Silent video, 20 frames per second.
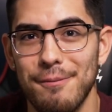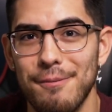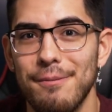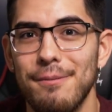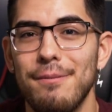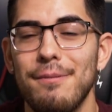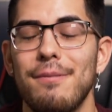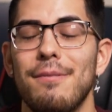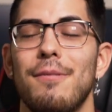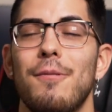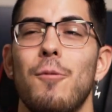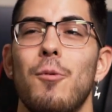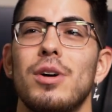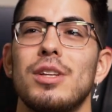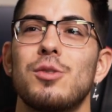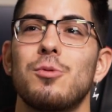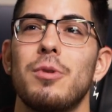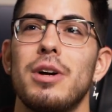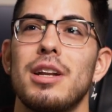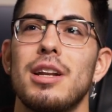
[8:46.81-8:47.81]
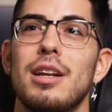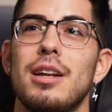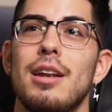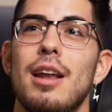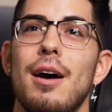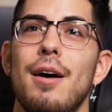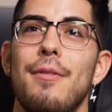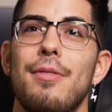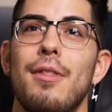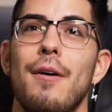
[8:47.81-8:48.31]
mm, was when
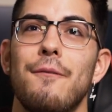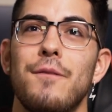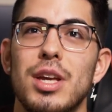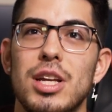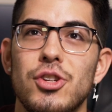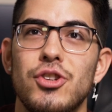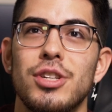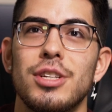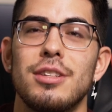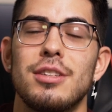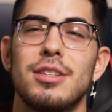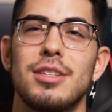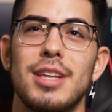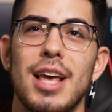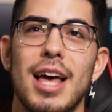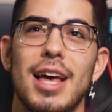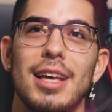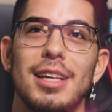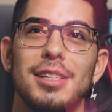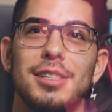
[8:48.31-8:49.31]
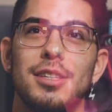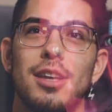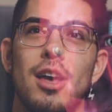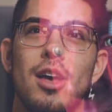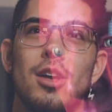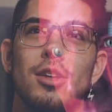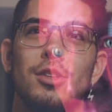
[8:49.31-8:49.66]
the vision says